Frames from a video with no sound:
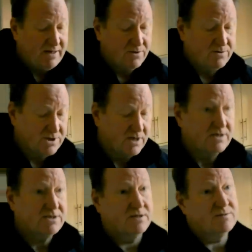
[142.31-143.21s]
loser
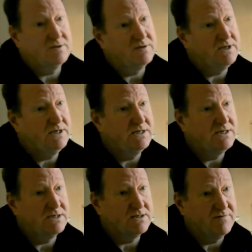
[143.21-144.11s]
in terms of the
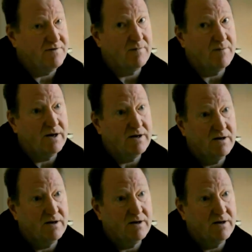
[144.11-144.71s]
heat is the fabric,